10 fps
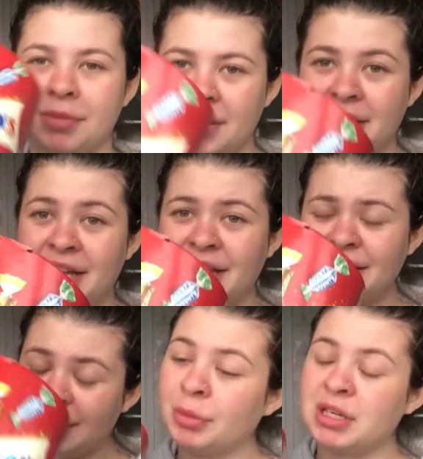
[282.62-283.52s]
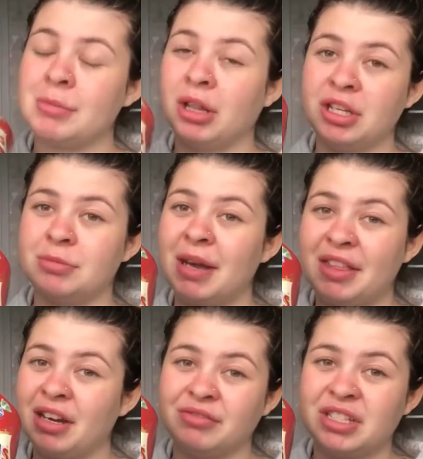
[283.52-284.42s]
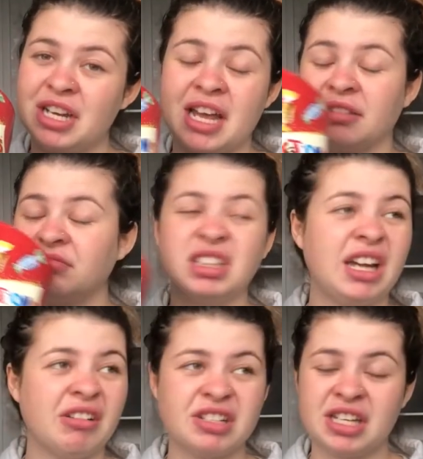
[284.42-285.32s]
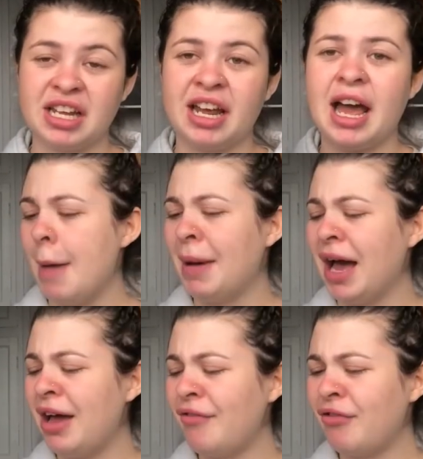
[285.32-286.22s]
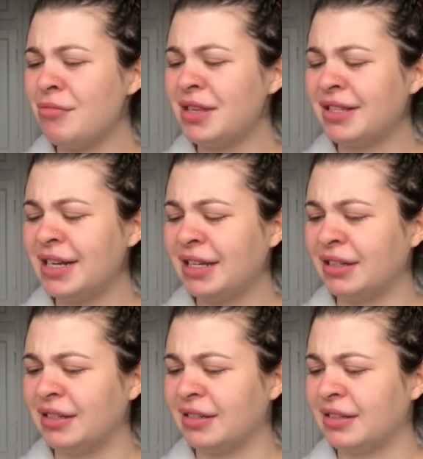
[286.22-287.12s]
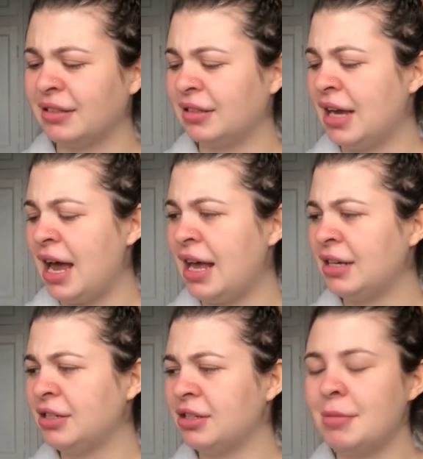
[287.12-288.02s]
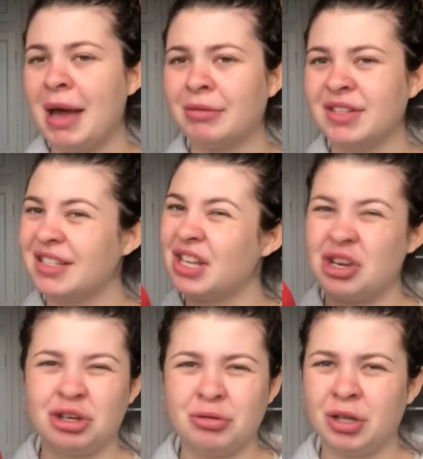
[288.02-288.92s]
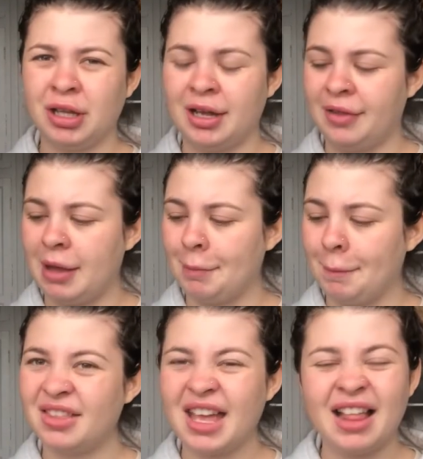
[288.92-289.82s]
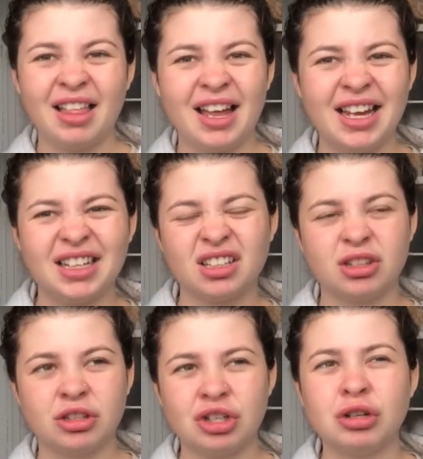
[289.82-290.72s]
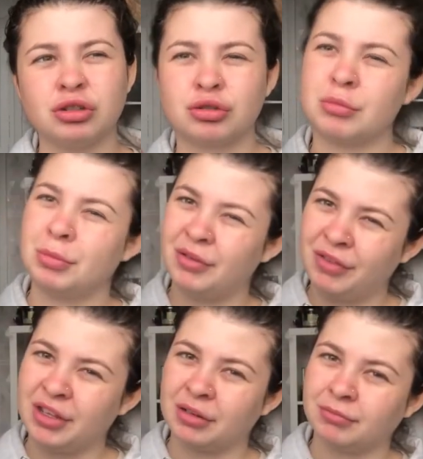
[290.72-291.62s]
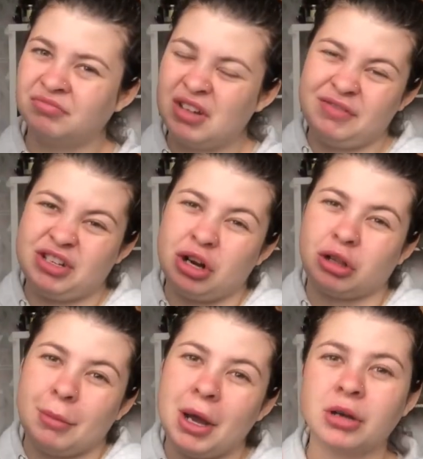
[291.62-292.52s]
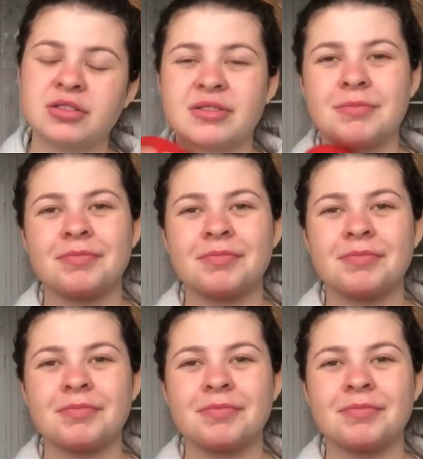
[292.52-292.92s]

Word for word: But these will be demolished by the end of today. I can guarantee it. Apart from the Snickers and the Bounties, do not like them. They're like the Donald Trump of the of the chocolate box.